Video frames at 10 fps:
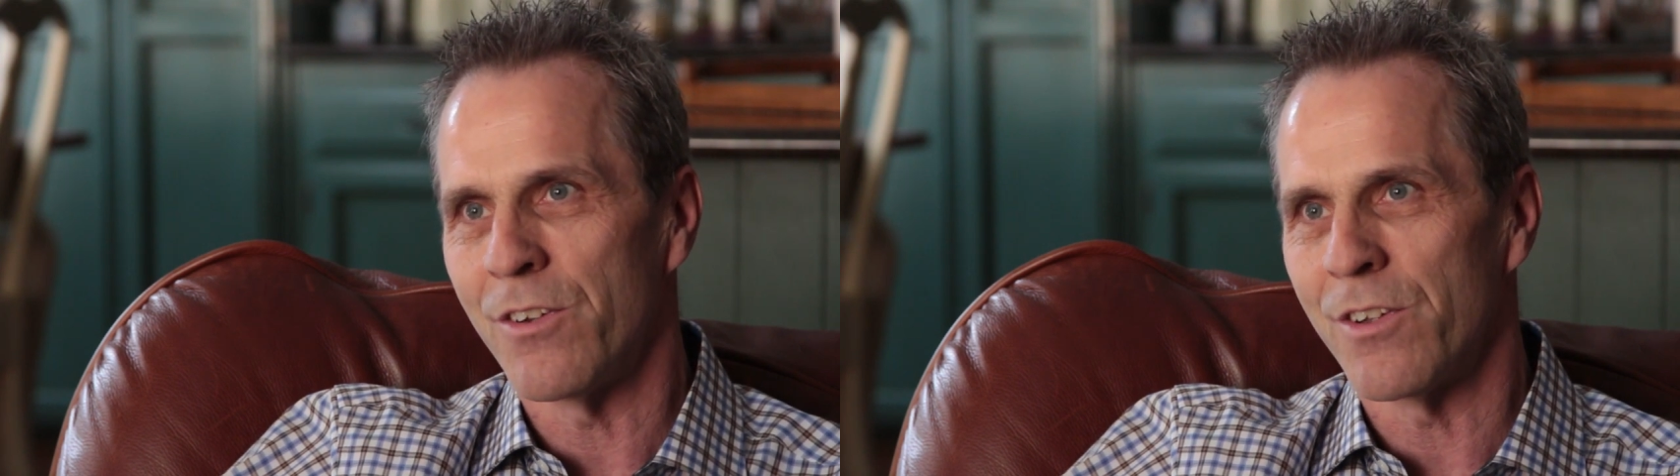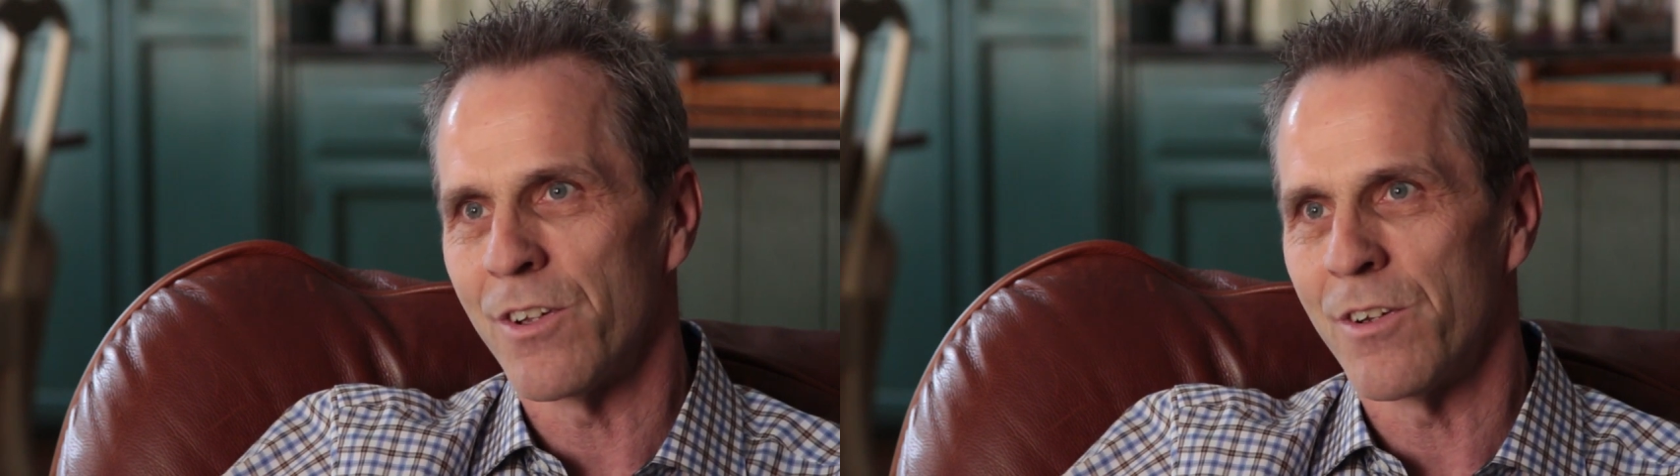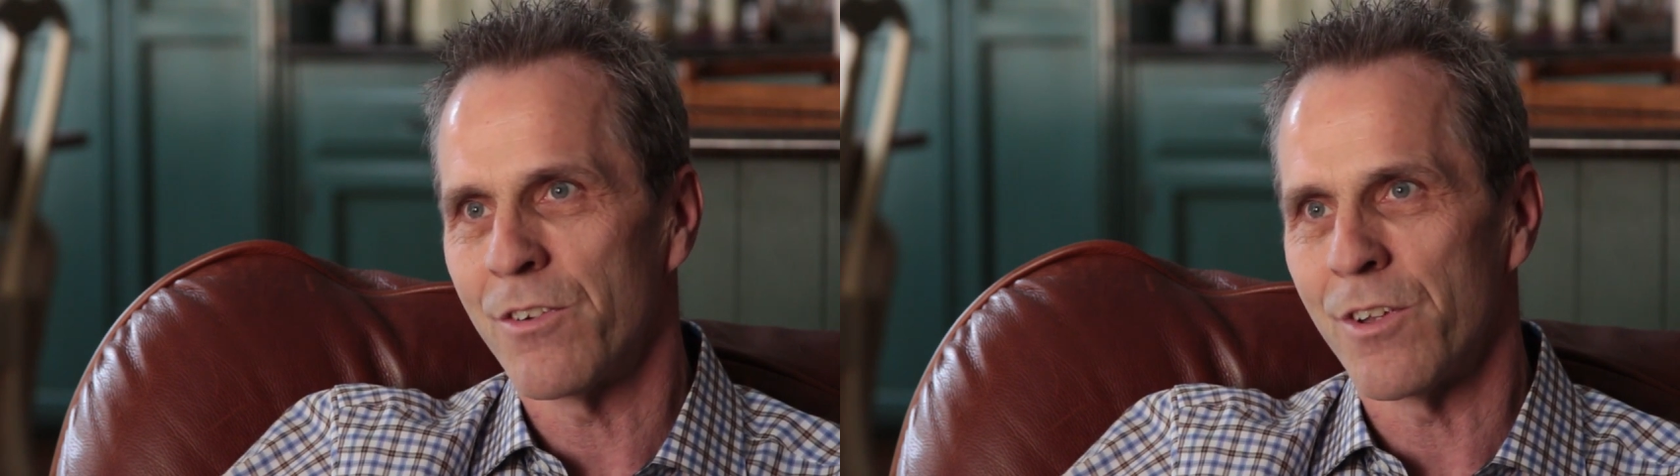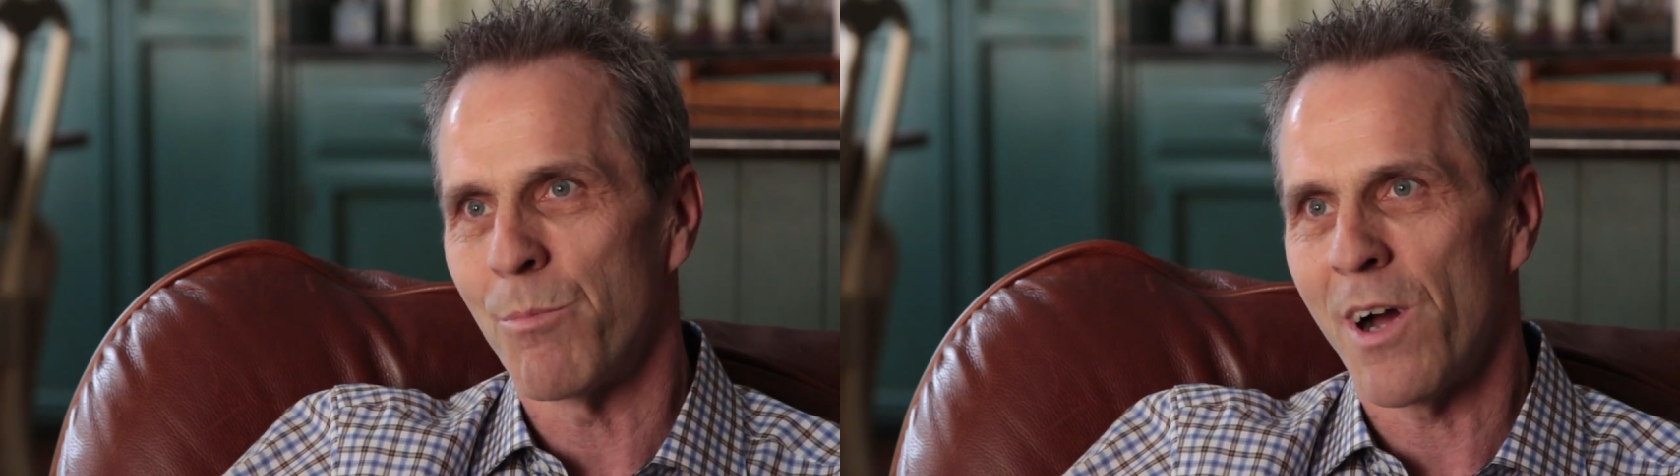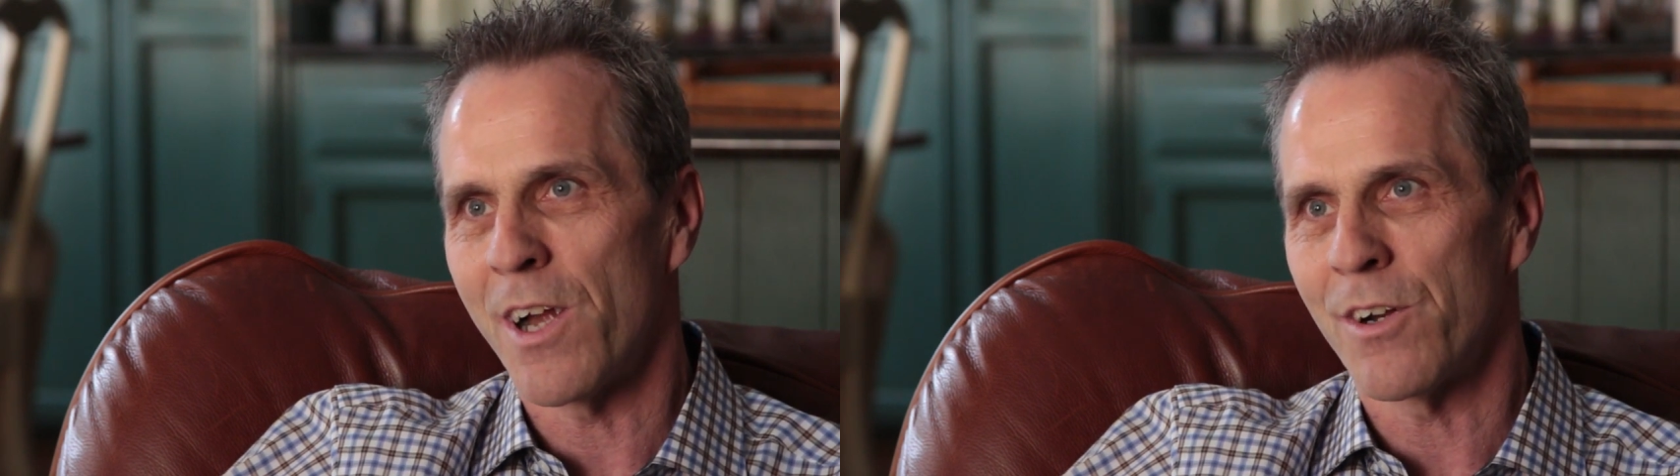to the
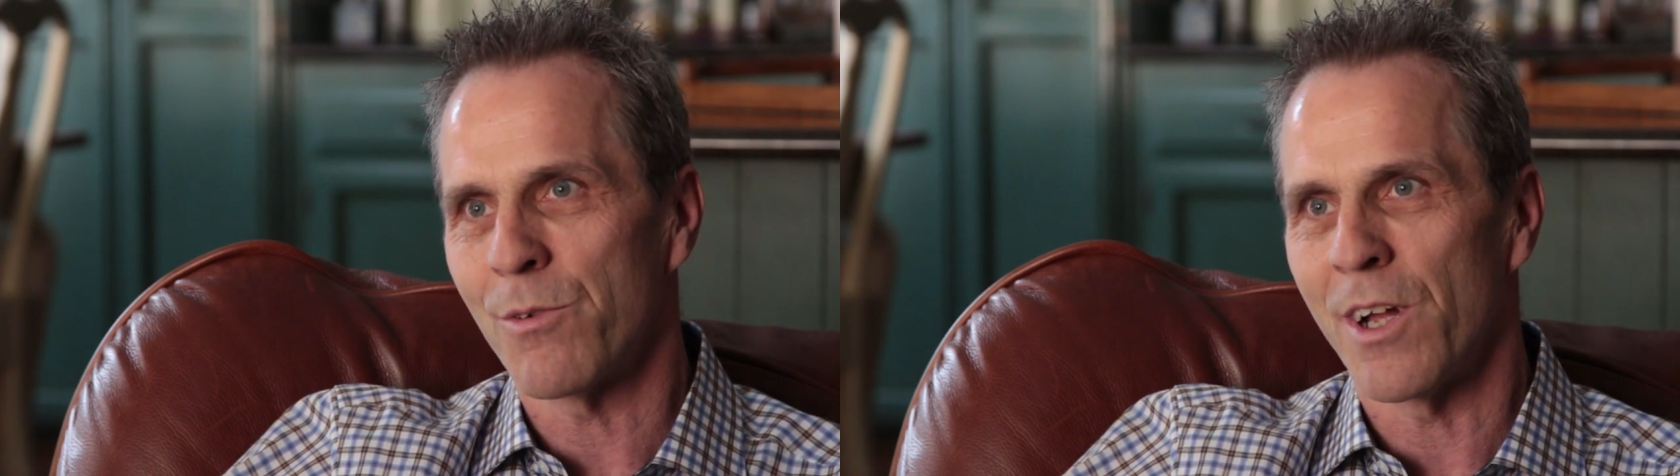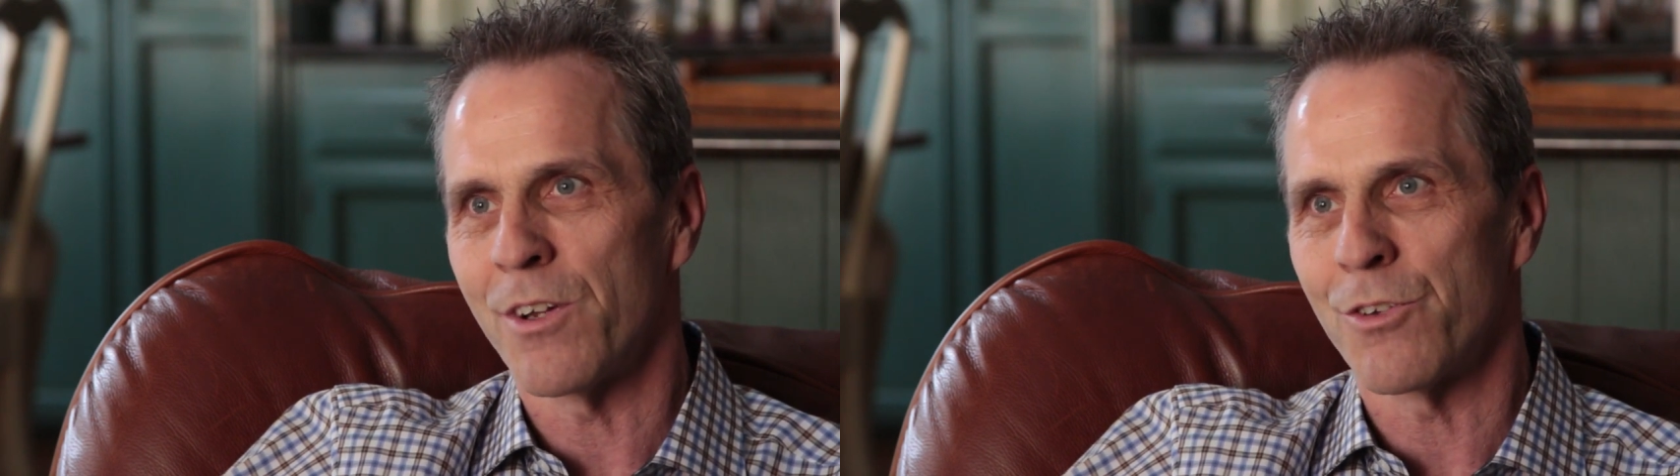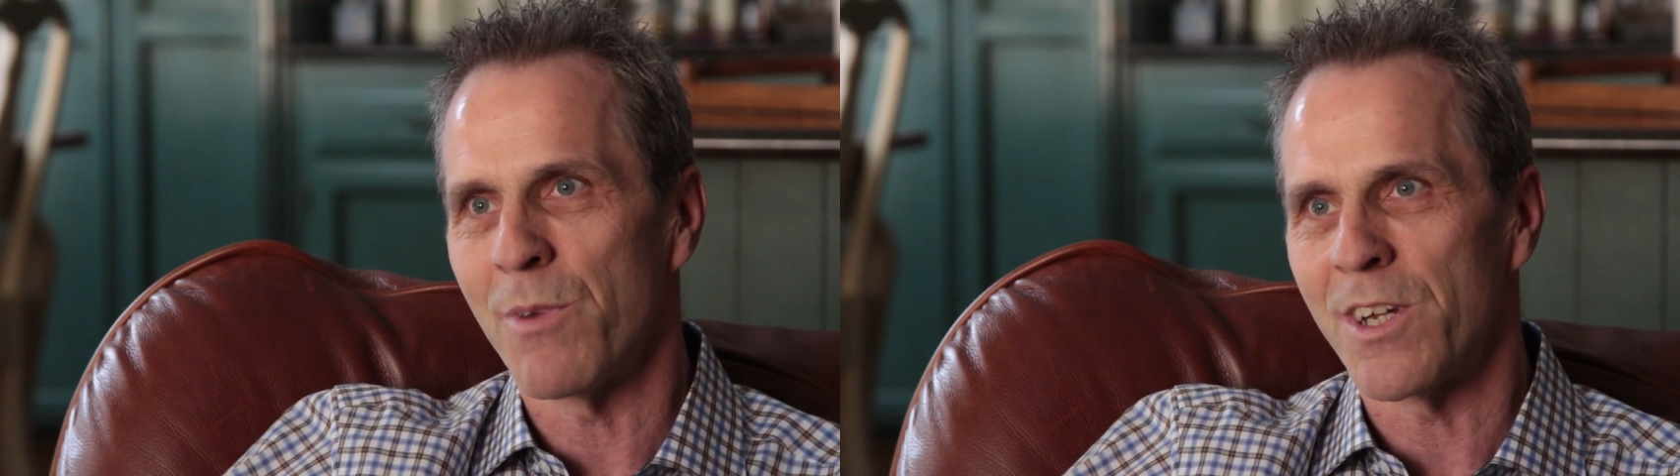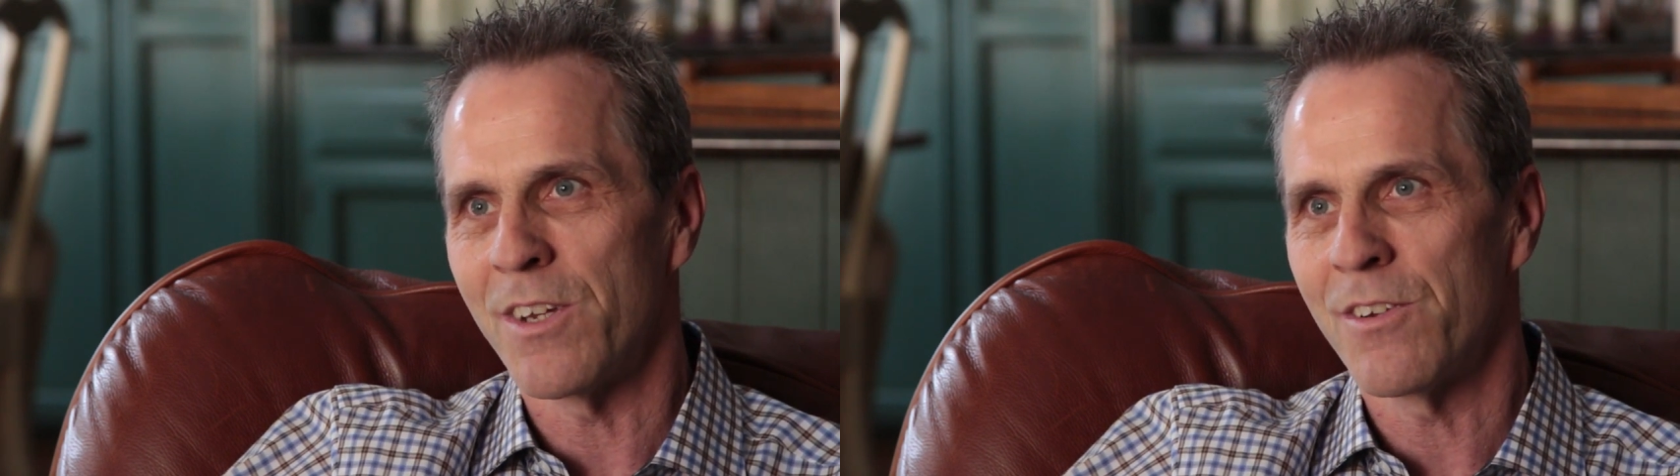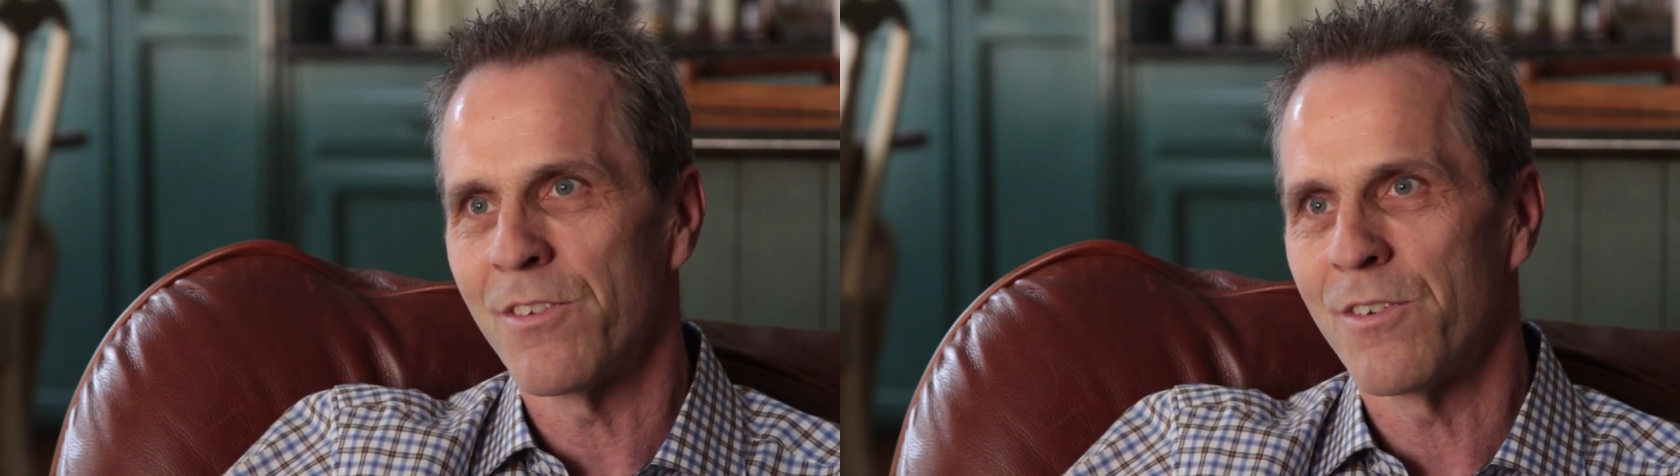buyer without his money.